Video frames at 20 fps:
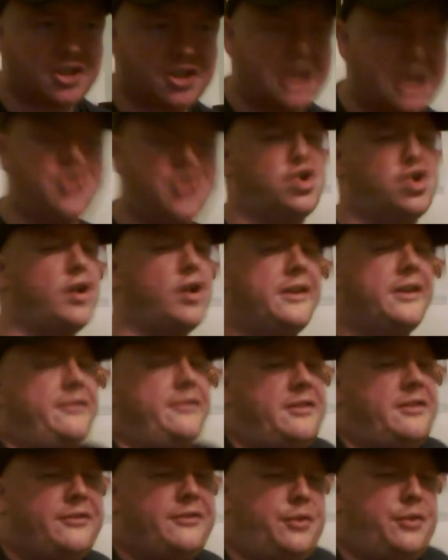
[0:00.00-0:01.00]
are you in? Just
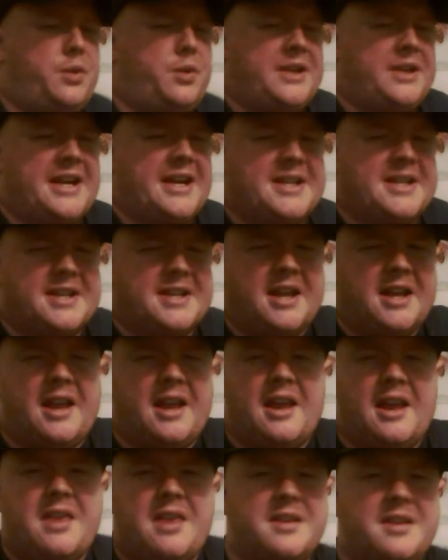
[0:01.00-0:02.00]
enjoy the film for what it
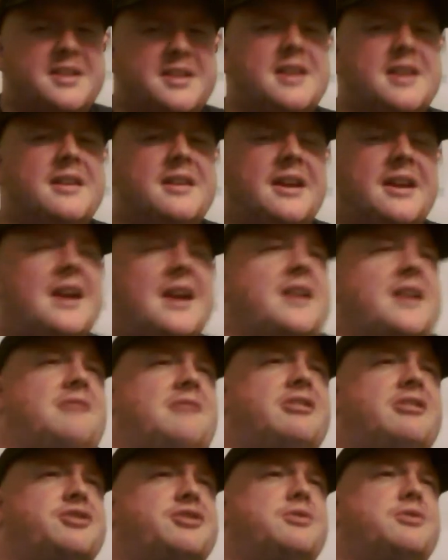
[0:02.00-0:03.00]
is. They're saying that
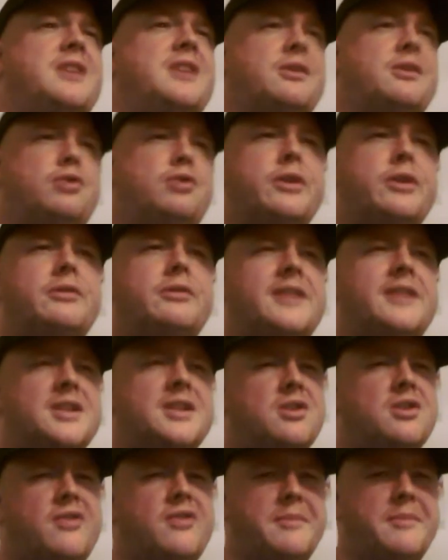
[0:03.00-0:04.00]
Gary Glitter's going to get
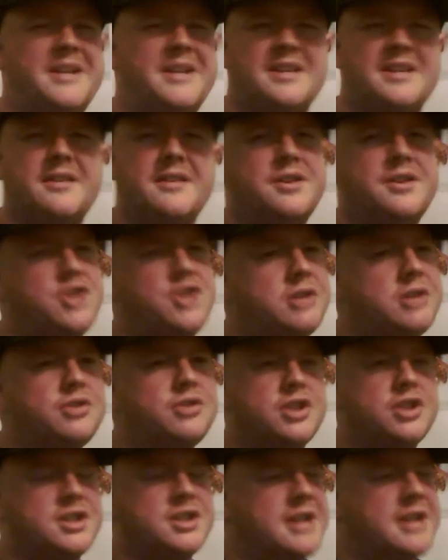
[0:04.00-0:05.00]
royalties off it, but he's in the
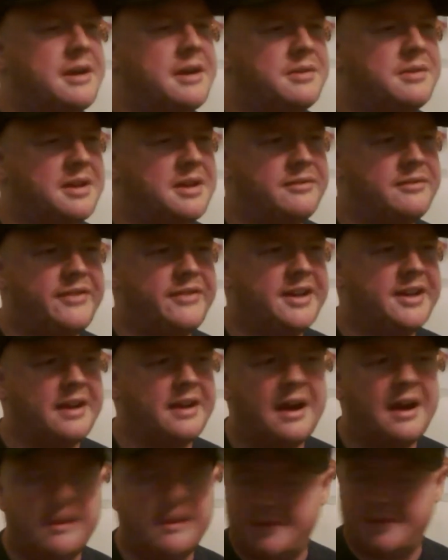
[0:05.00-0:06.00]
jail just now
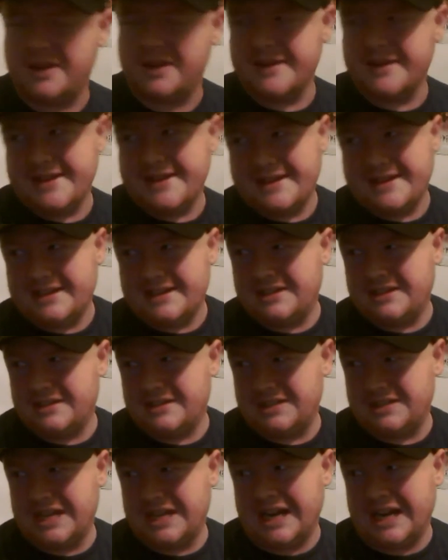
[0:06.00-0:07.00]
in Vietnam,
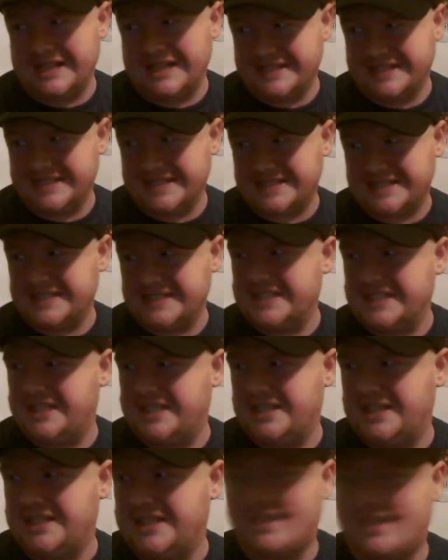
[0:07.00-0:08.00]
and
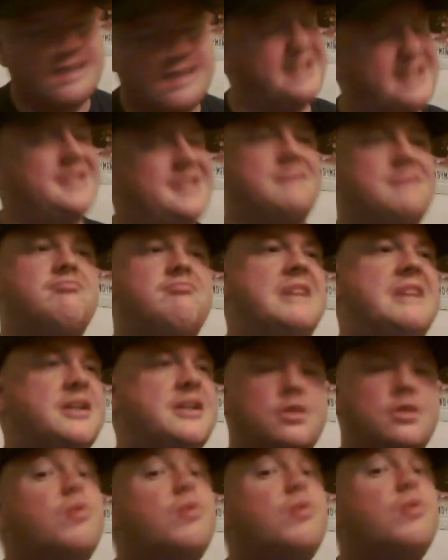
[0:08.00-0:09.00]

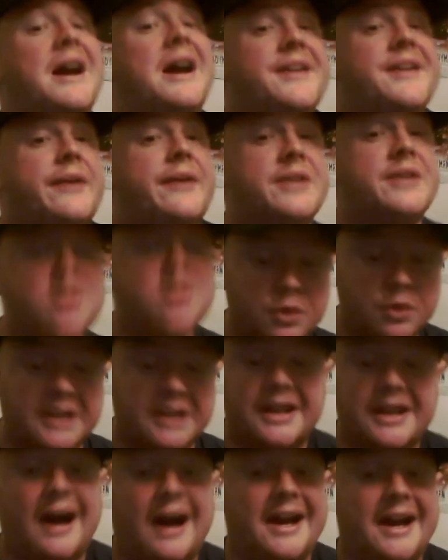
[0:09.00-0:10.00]
he's an old man now.
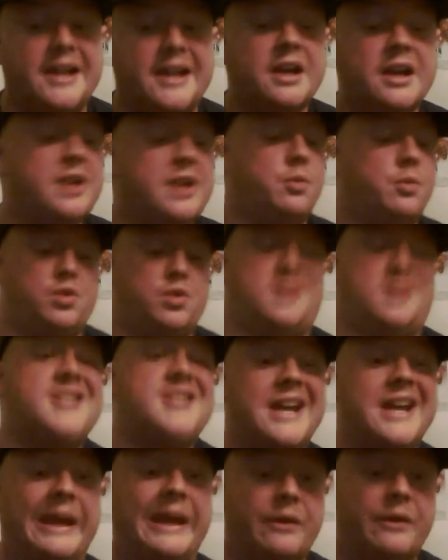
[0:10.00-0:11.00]
He's going to die. He
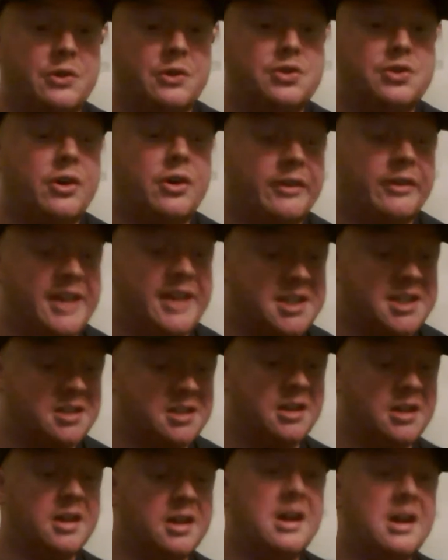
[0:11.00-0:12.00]
won't see any of those
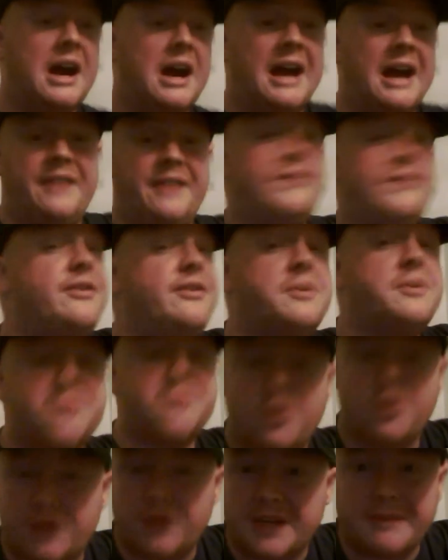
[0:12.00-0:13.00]
royalties, and
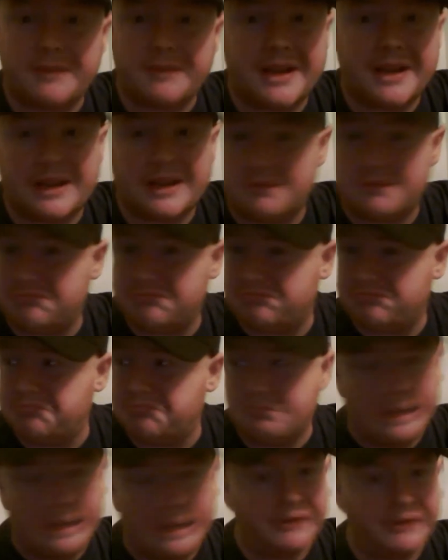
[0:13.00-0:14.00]
the film's already
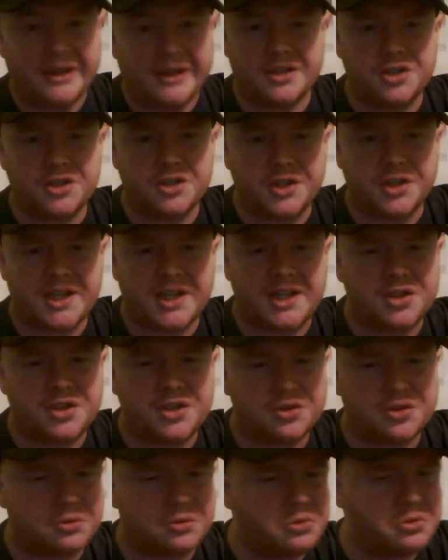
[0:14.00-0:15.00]
making millions
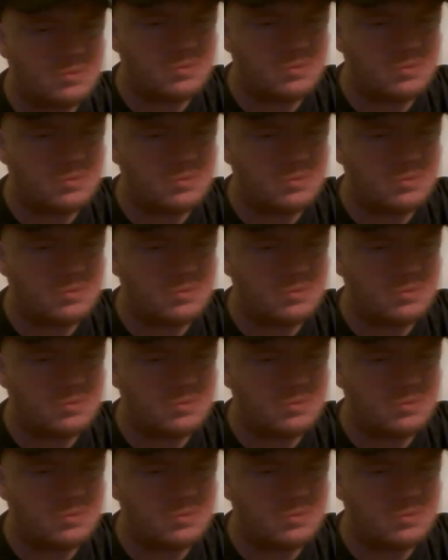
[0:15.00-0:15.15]
already.